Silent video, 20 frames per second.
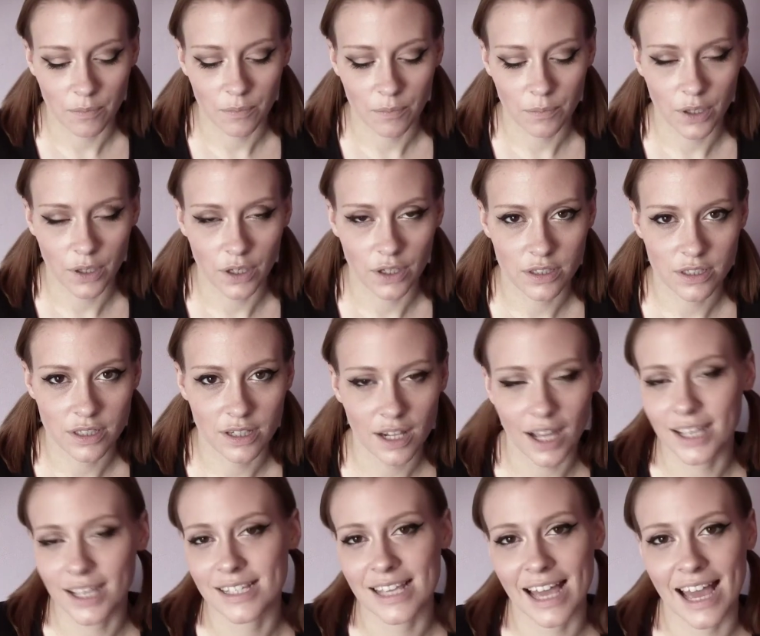But
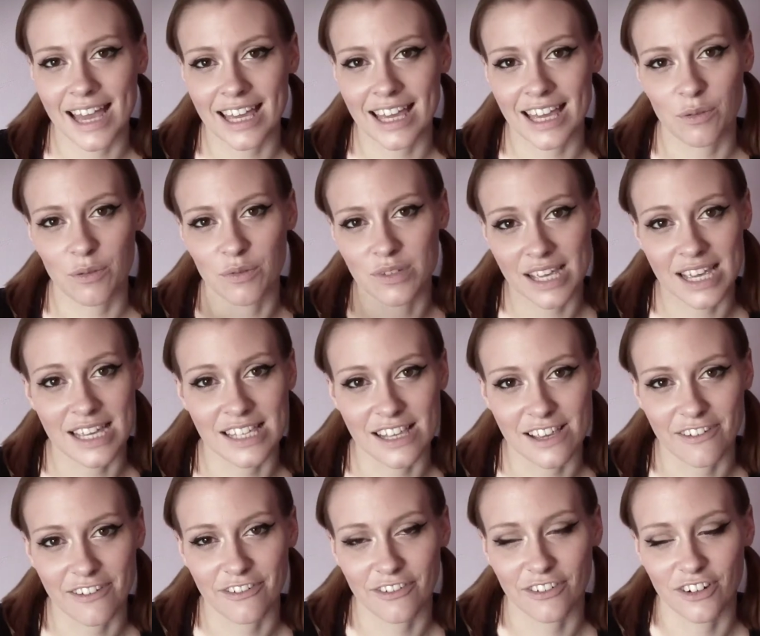like I say, it was
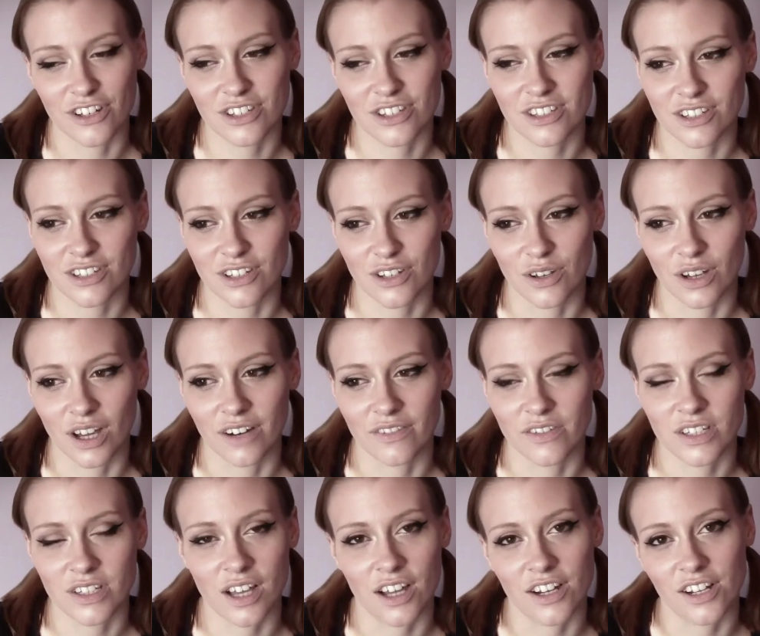easy for us to kind of
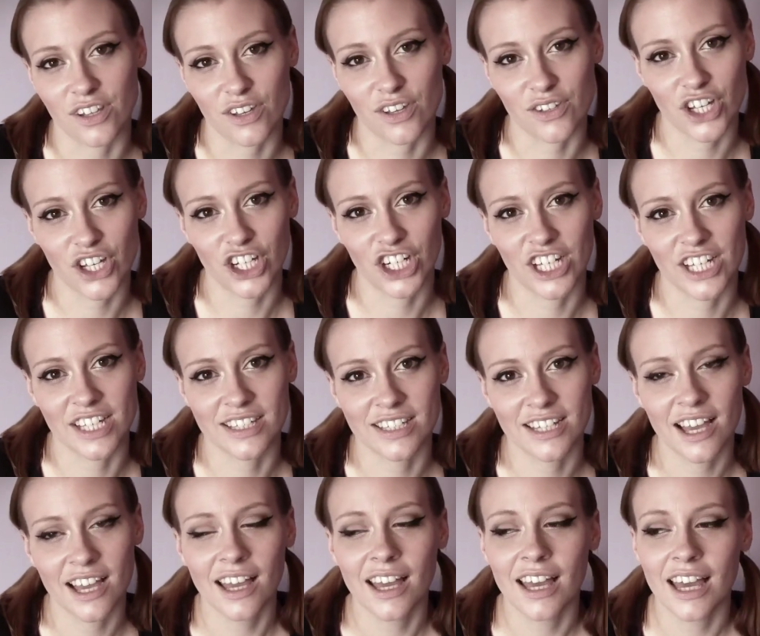decide on those
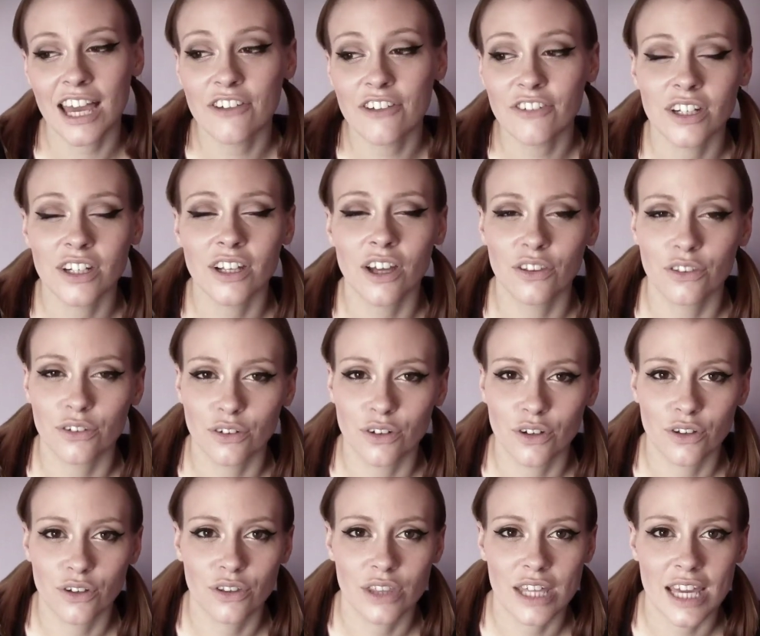colours. If I'd gone
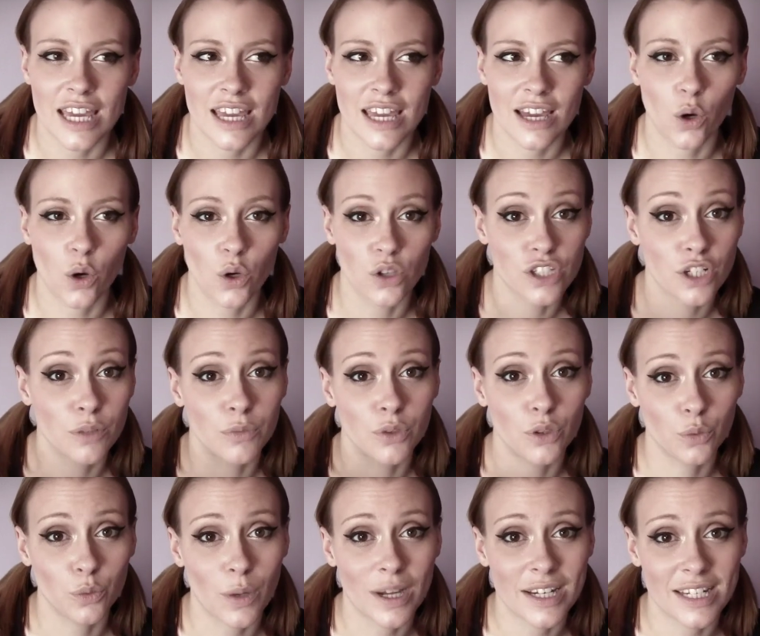through the
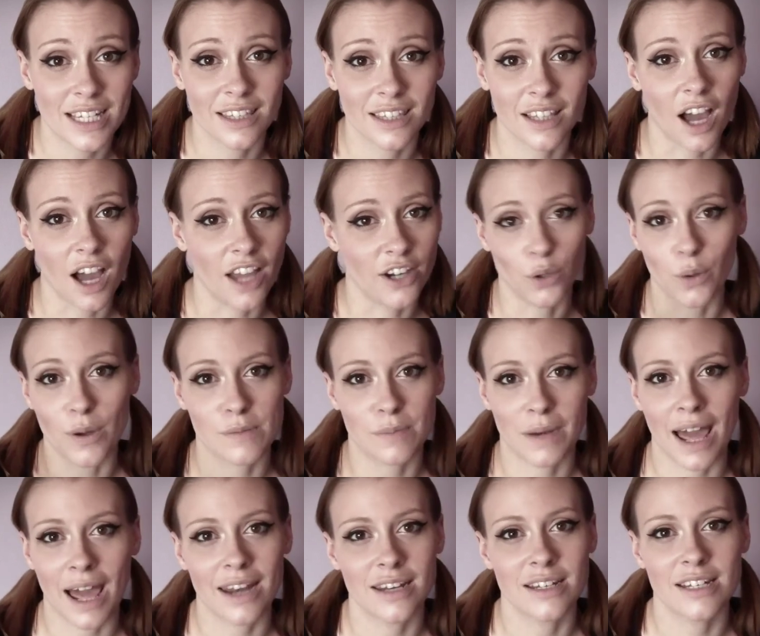autumnal wedding that I'd always
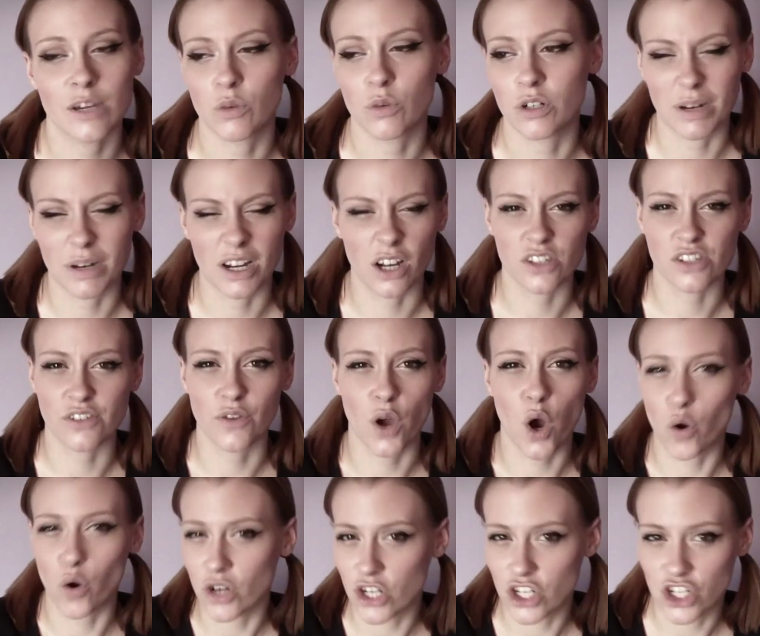planned, it would have been lots of
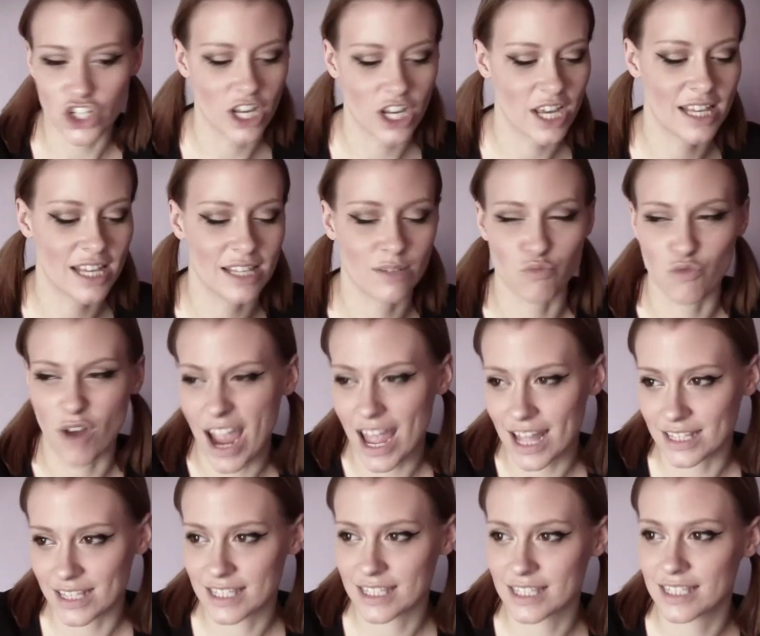oranges,
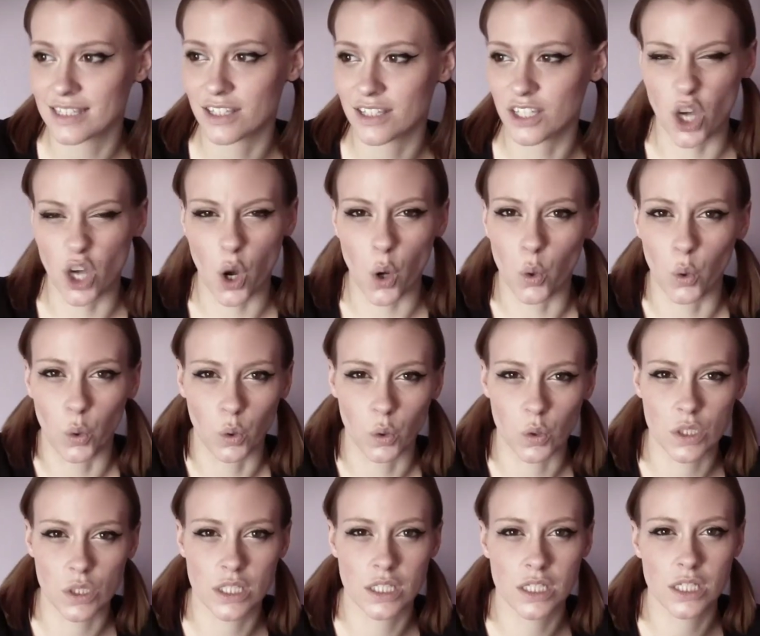reds,
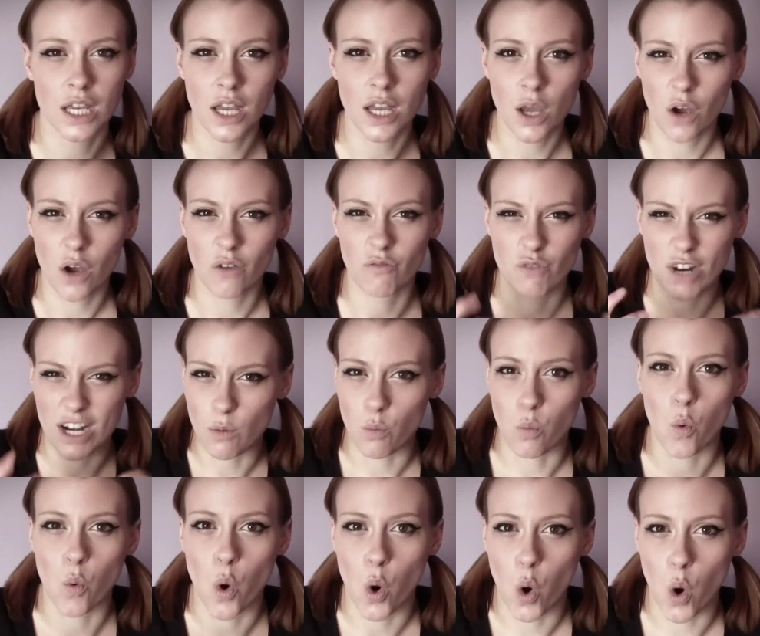golds, really
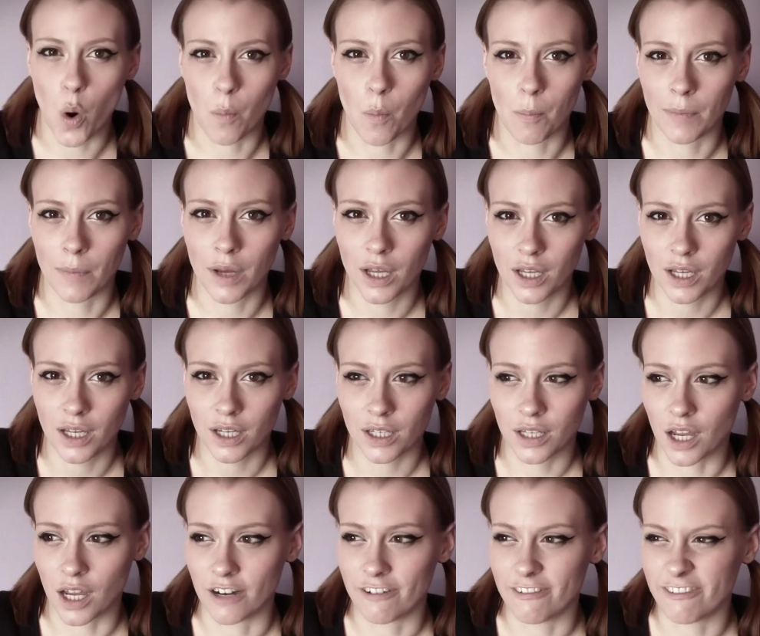warm
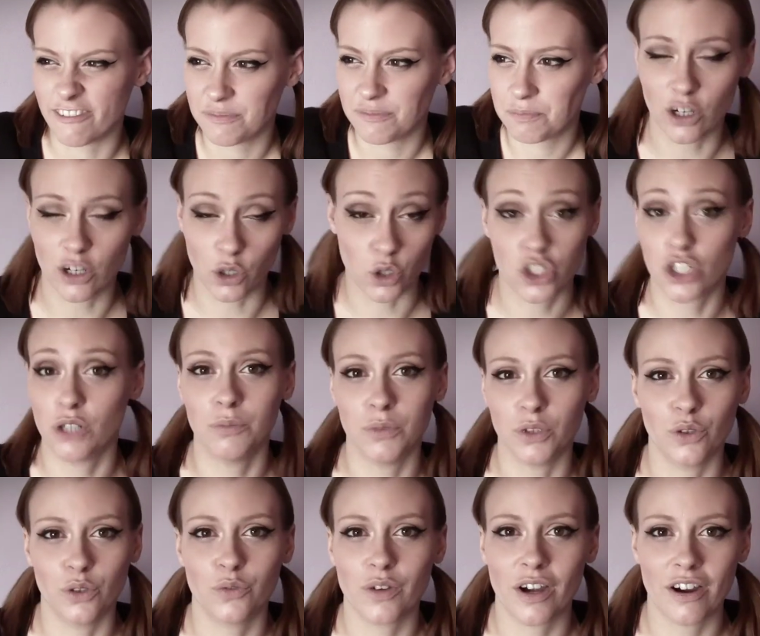kind of
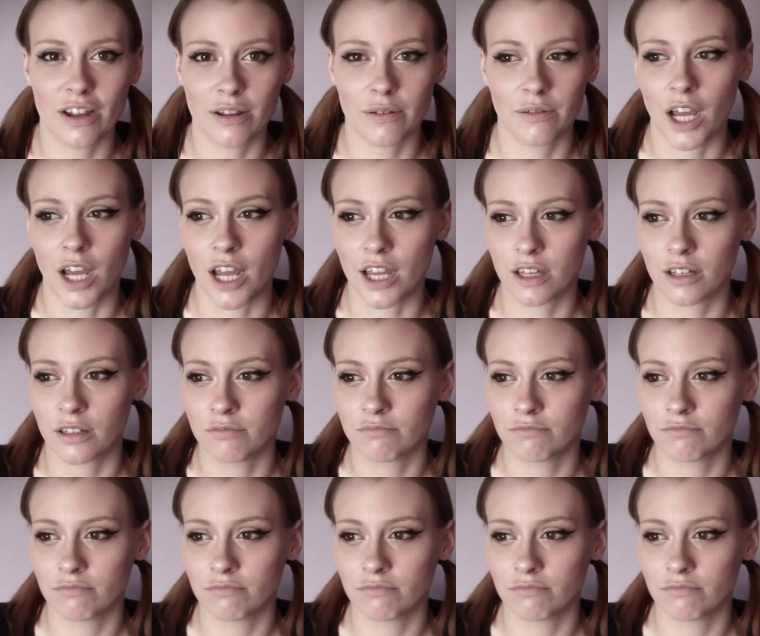autumnal, very like,